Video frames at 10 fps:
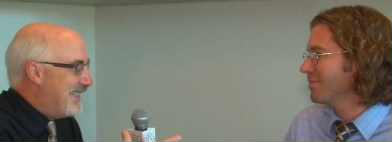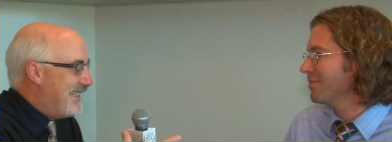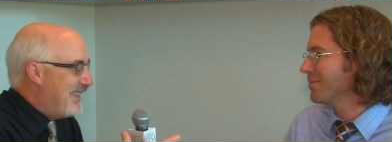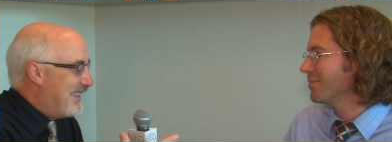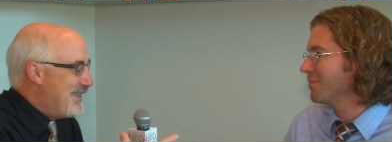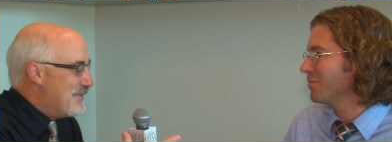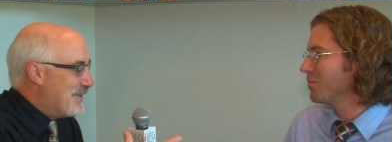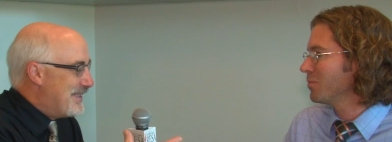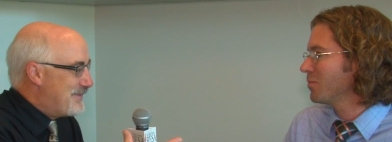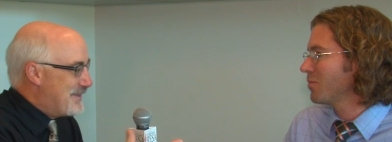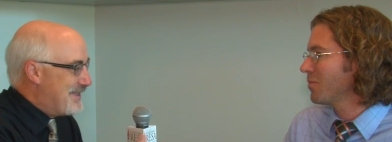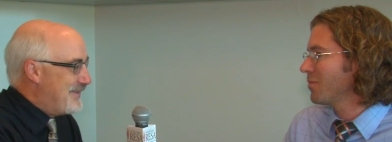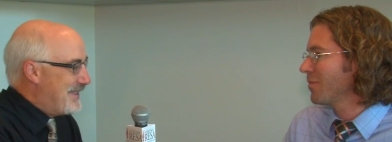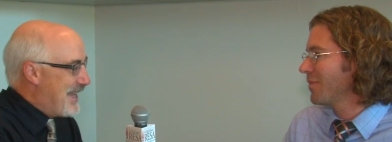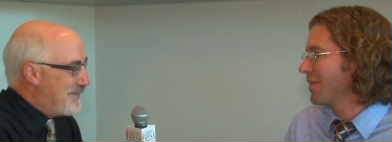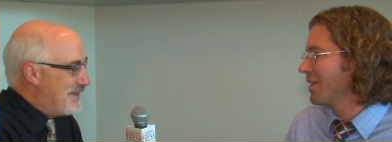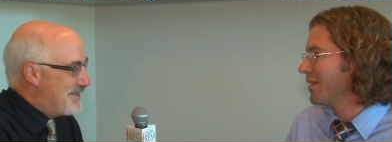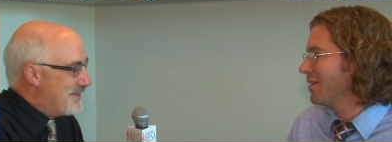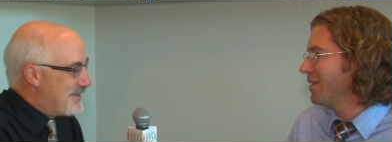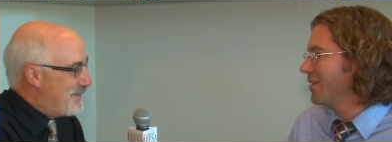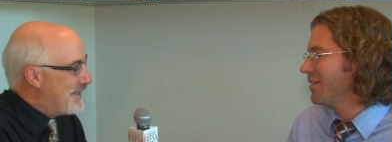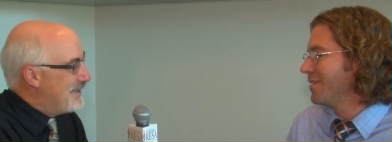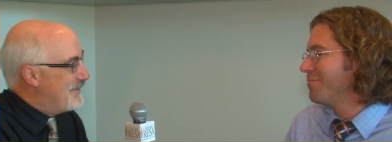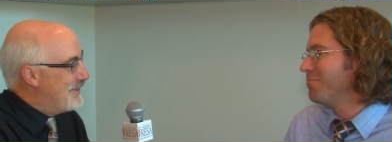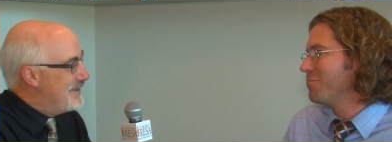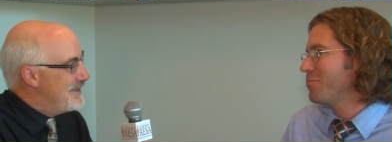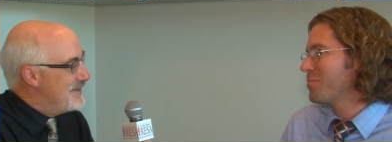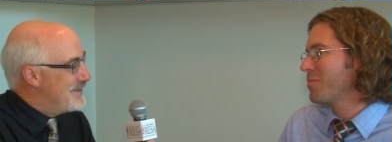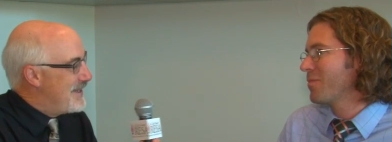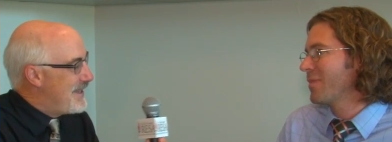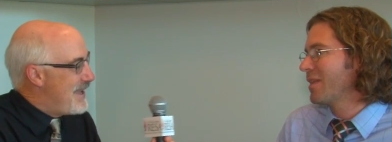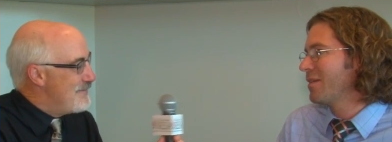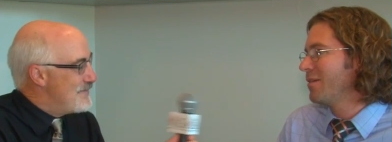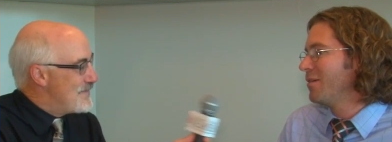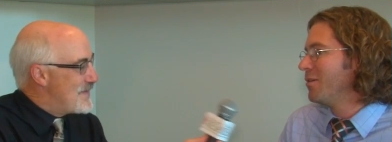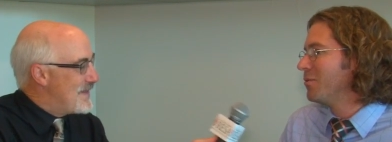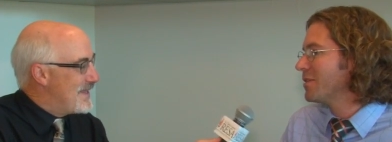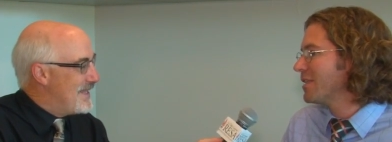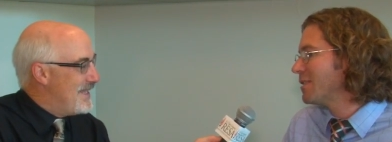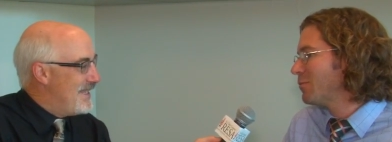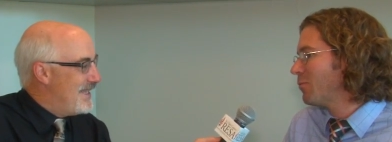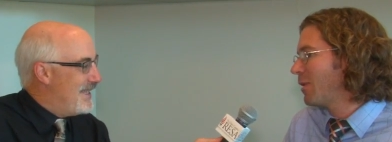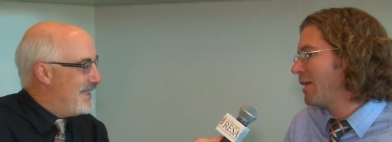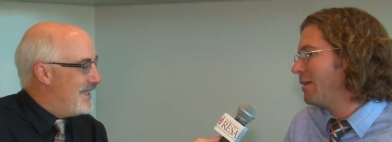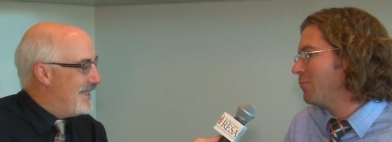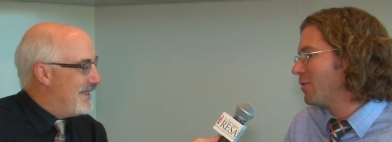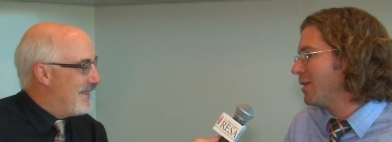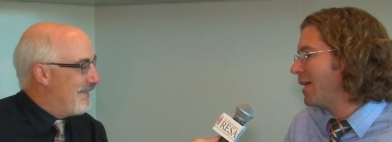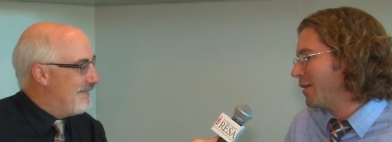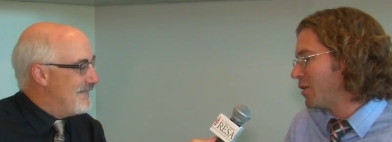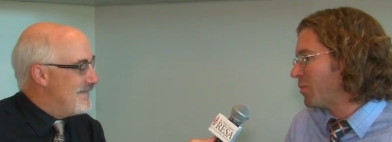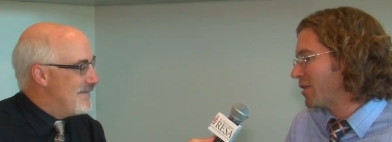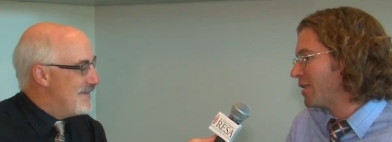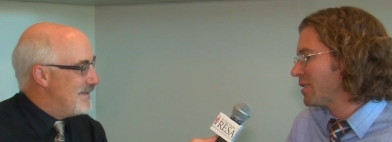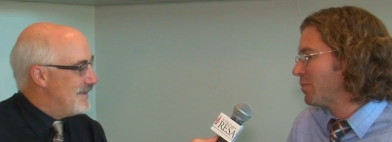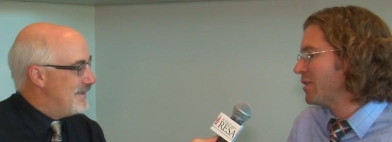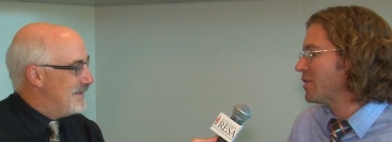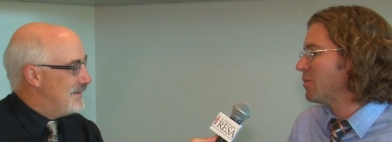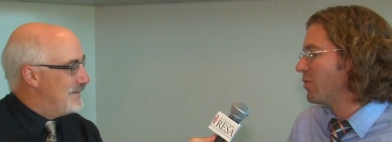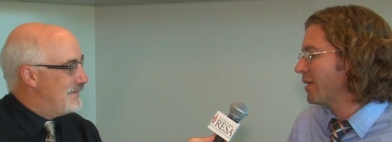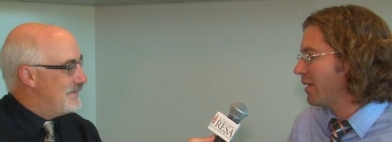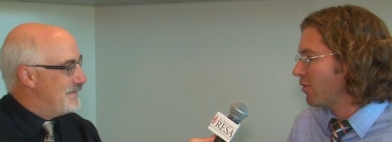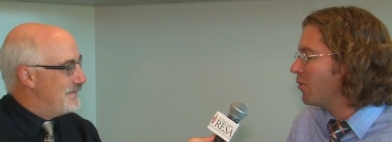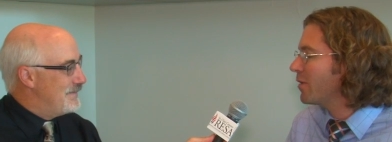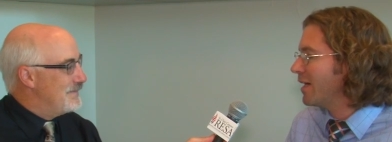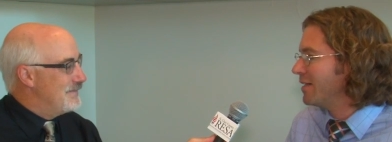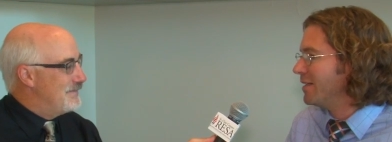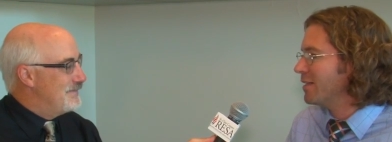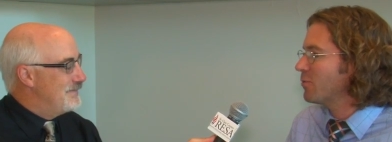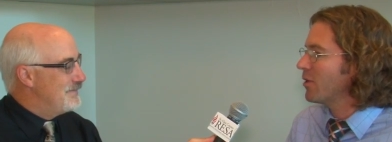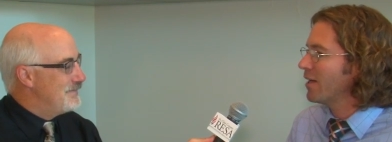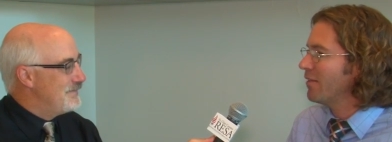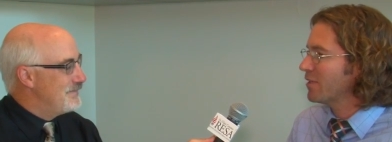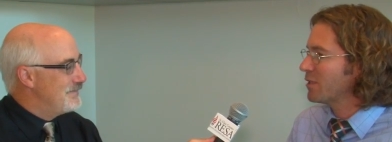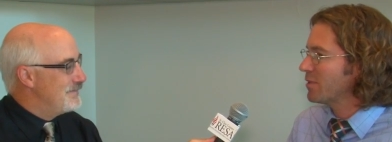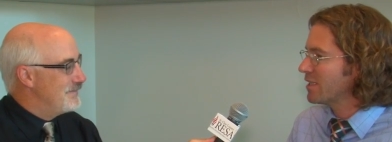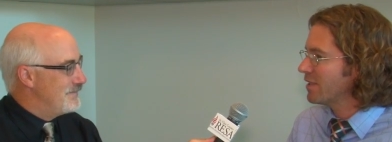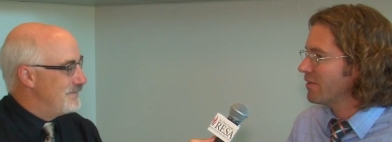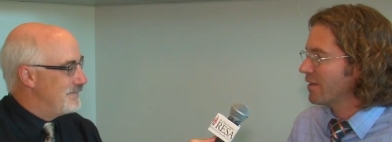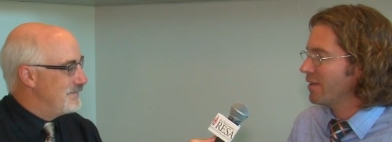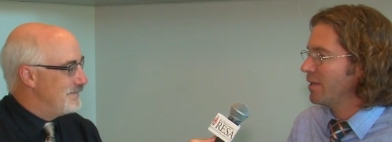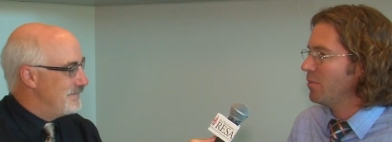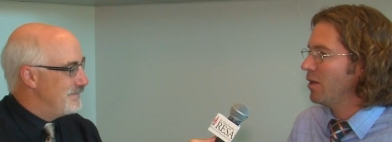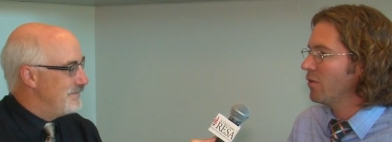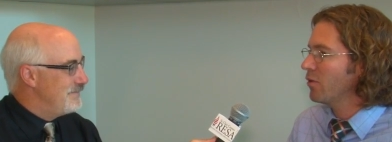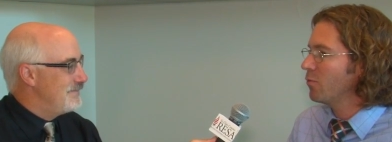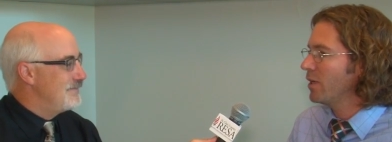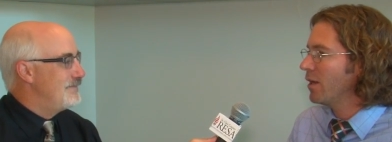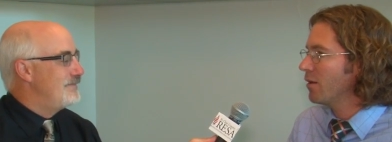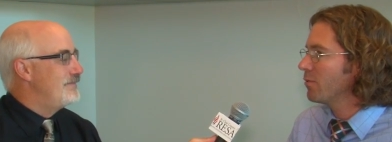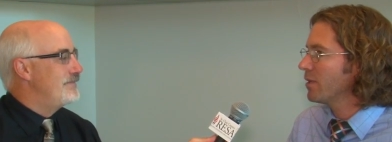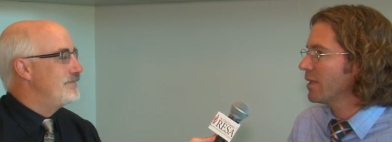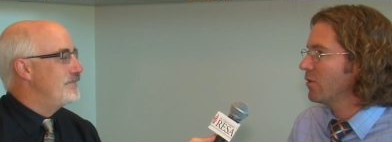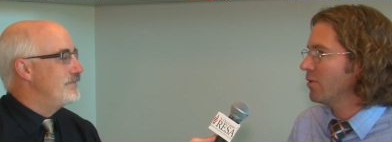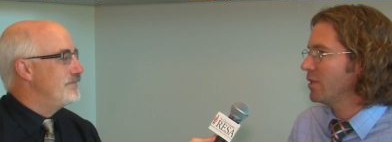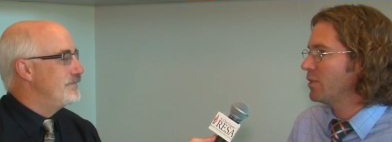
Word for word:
Speaker 1: Any theme or any specific topics you're expecting for this year's Ed Camp?
Speaker 2: Well, since we rely on the participants to bring their own ideas, we don't have a specific theme, although we are really going